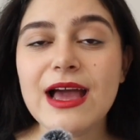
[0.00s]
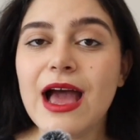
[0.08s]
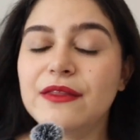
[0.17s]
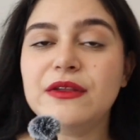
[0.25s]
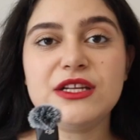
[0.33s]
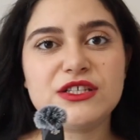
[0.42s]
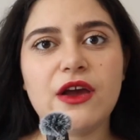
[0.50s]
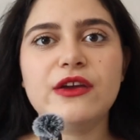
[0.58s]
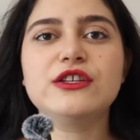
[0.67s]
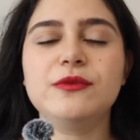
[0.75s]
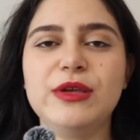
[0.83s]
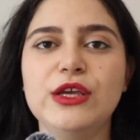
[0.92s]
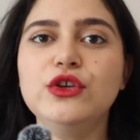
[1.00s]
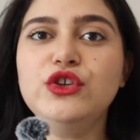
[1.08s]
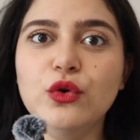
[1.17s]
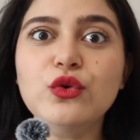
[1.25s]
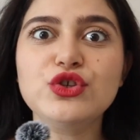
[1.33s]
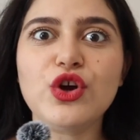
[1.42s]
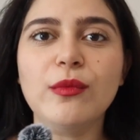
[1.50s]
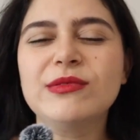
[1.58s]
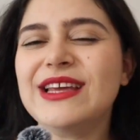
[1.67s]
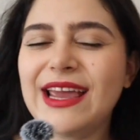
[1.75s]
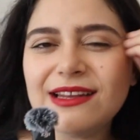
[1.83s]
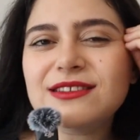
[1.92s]
And then it's going to be your job
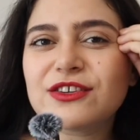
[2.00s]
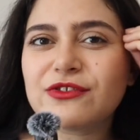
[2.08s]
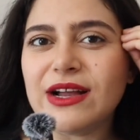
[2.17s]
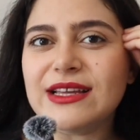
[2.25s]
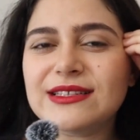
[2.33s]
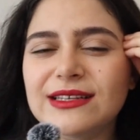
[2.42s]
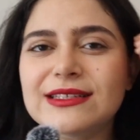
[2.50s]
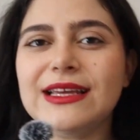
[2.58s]
to integrate it